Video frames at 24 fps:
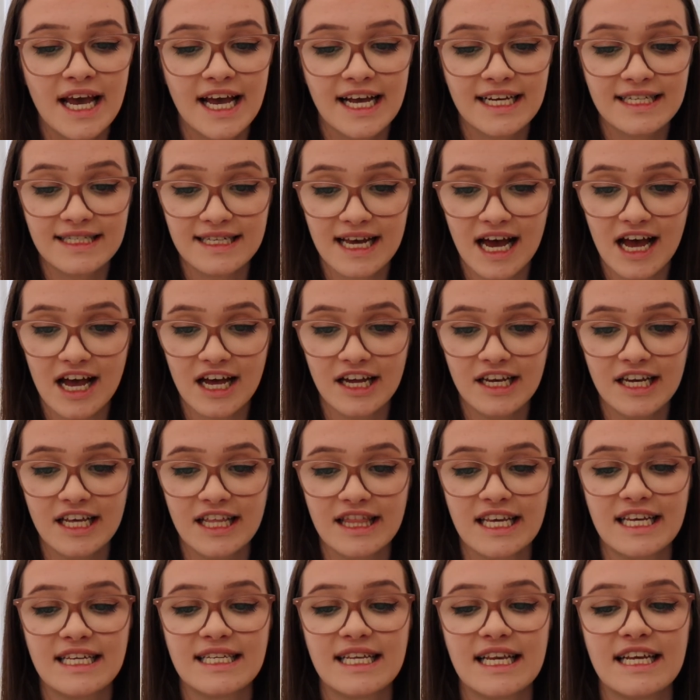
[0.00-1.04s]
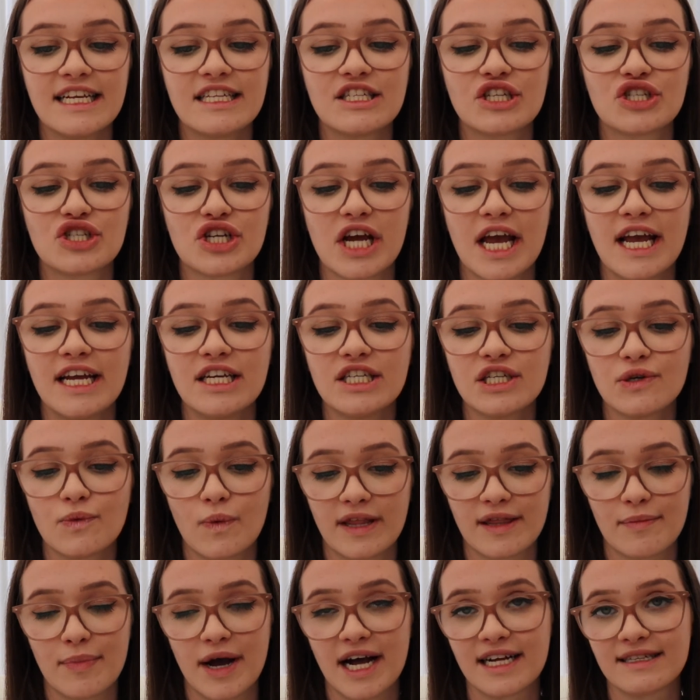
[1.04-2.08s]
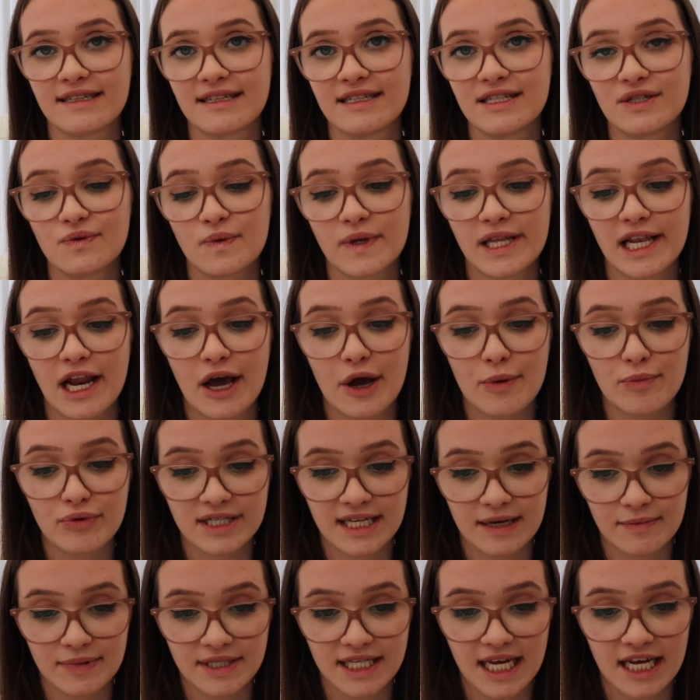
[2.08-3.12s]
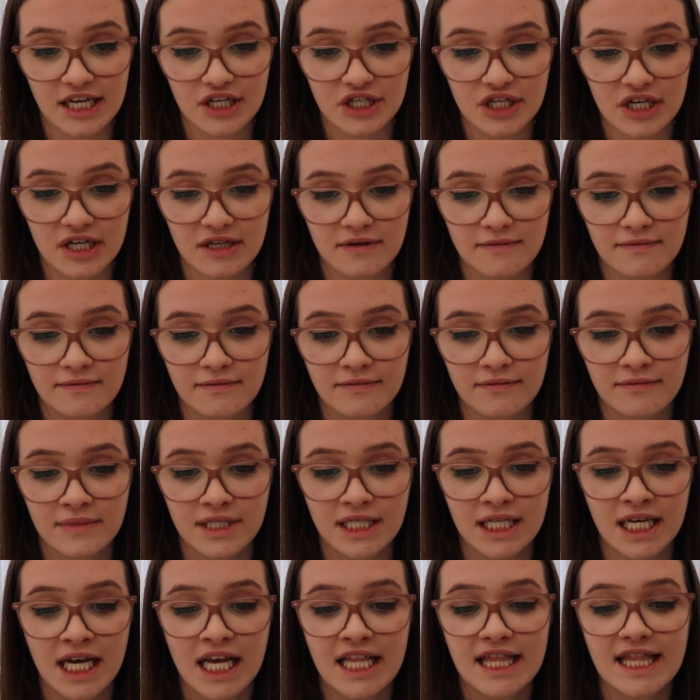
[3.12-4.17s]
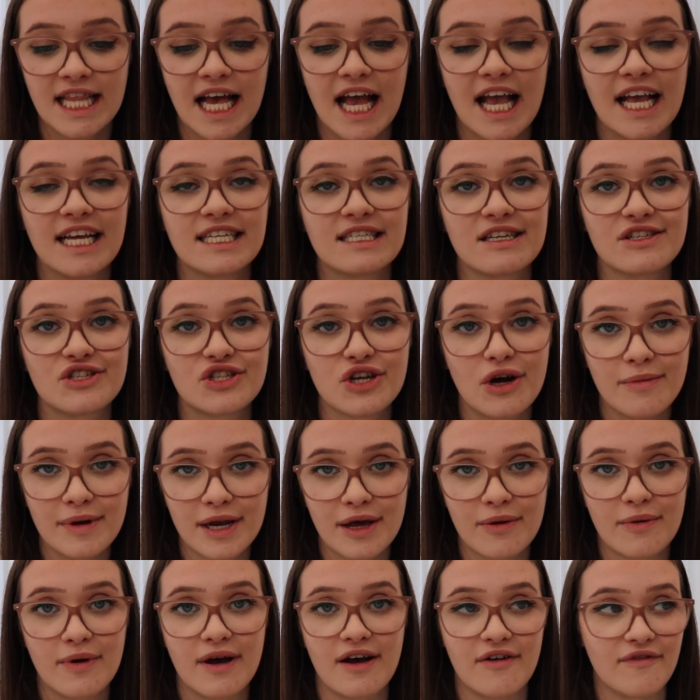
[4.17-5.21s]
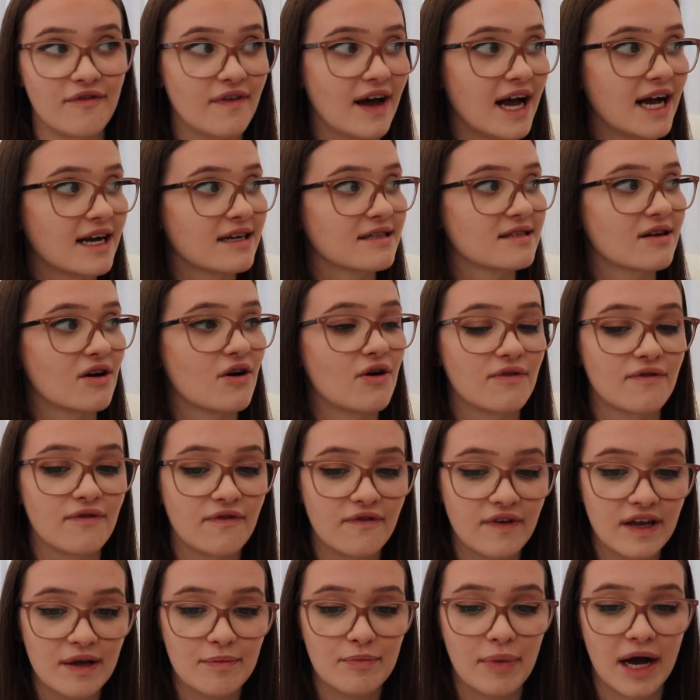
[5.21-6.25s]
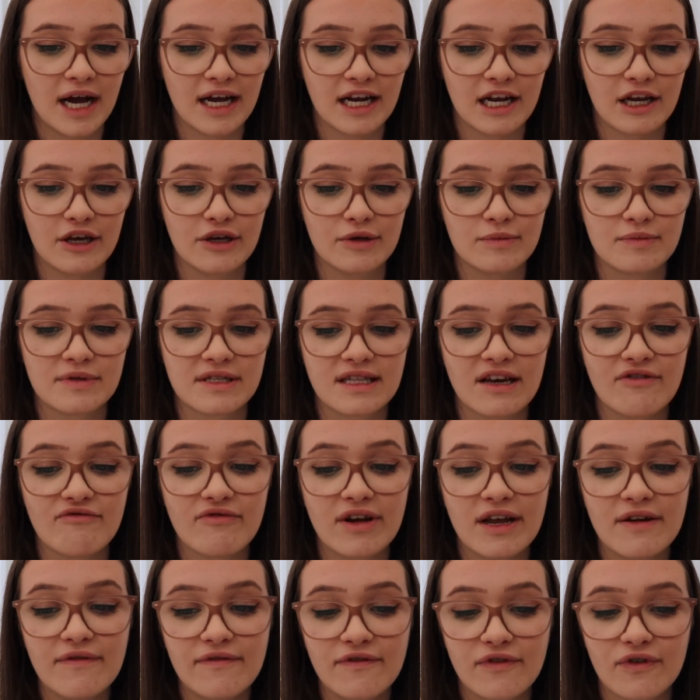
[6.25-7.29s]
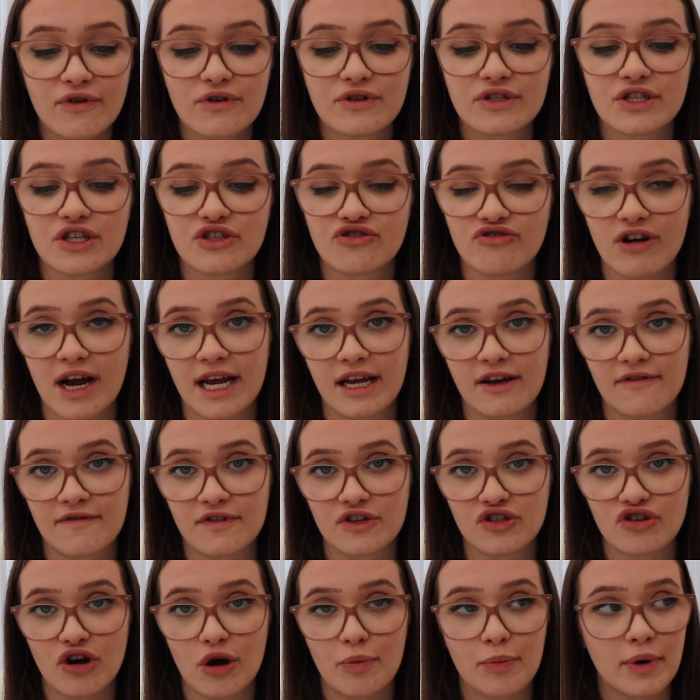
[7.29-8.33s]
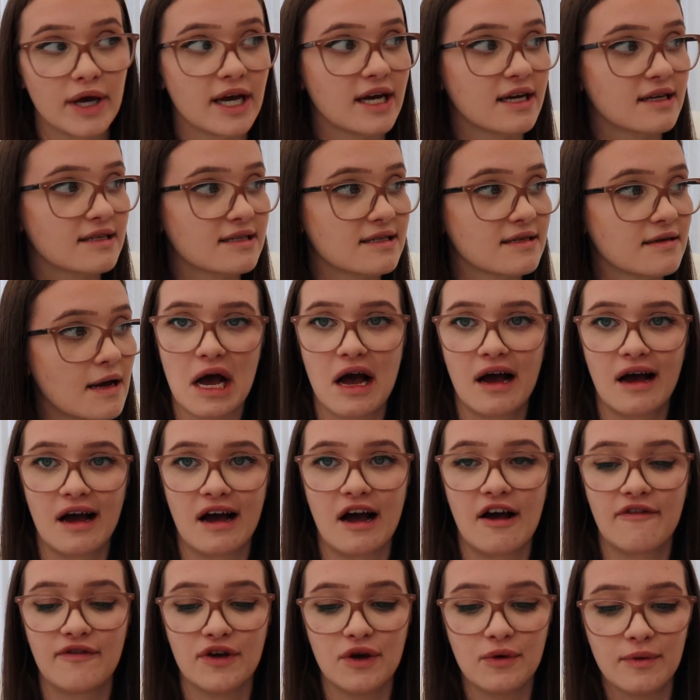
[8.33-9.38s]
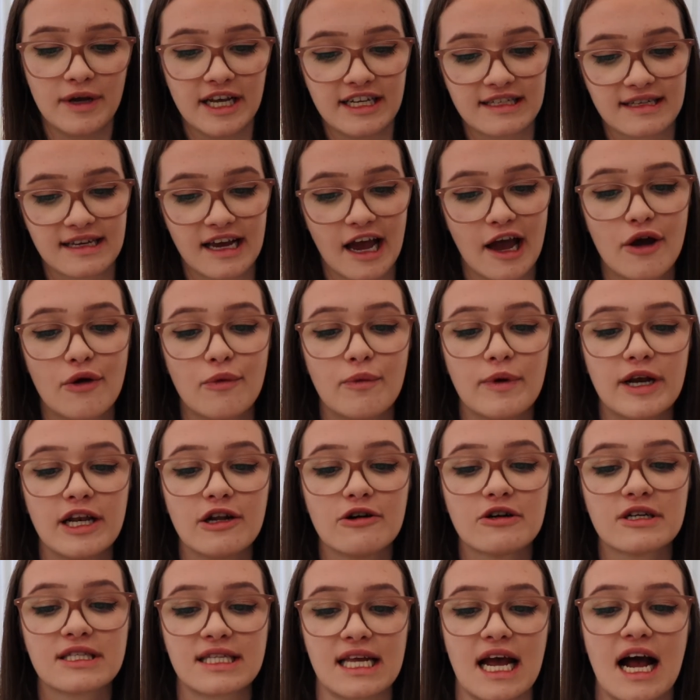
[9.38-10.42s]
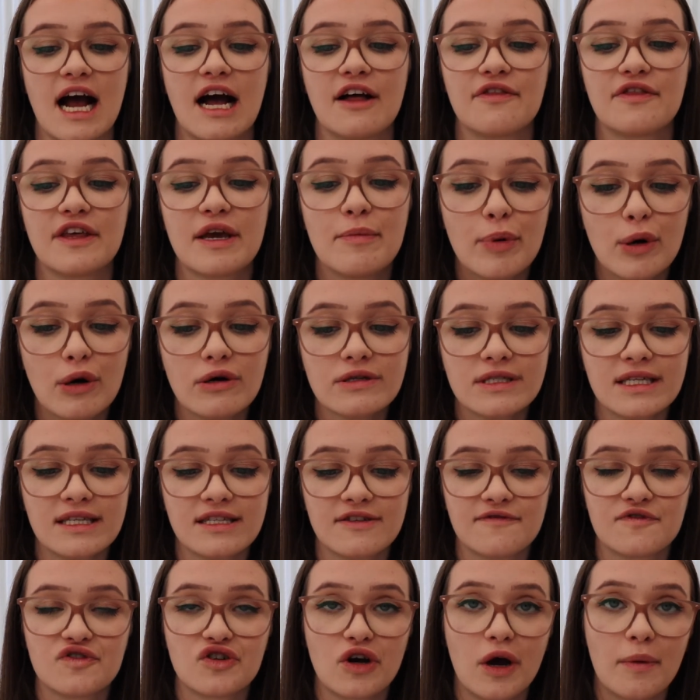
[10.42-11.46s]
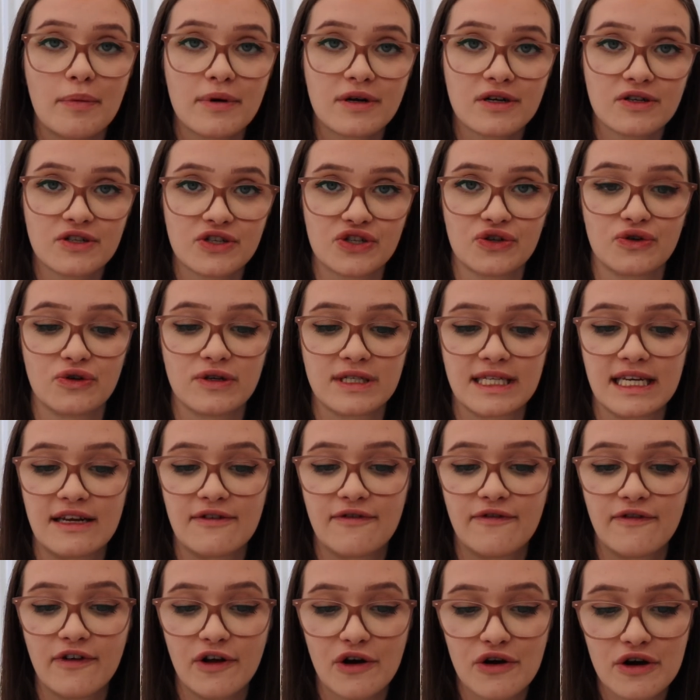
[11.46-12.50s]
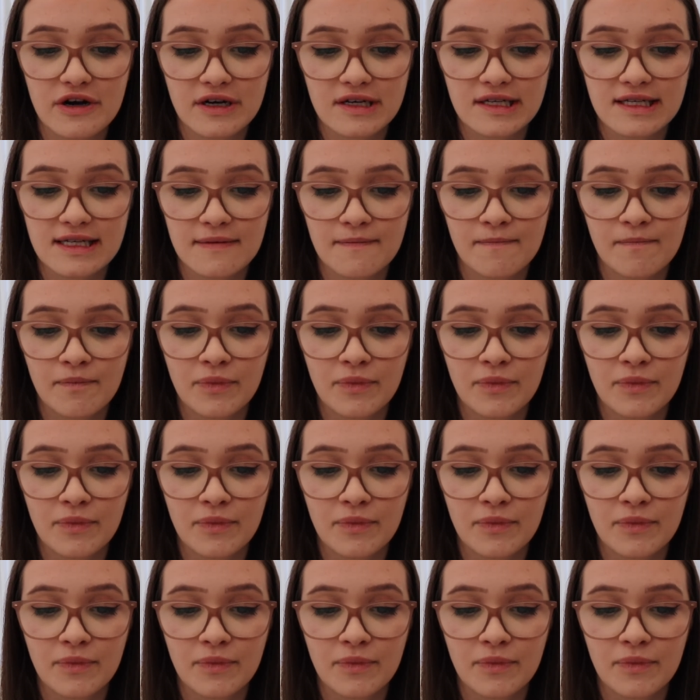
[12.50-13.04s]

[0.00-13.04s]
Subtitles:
In turn, these lead to changing weather patterns with lower precipitation. There is a domino effect on feedback loops that reinforce the drying of the tropics. A few weeks ago, we looked at the importance of tropical stores in a flux.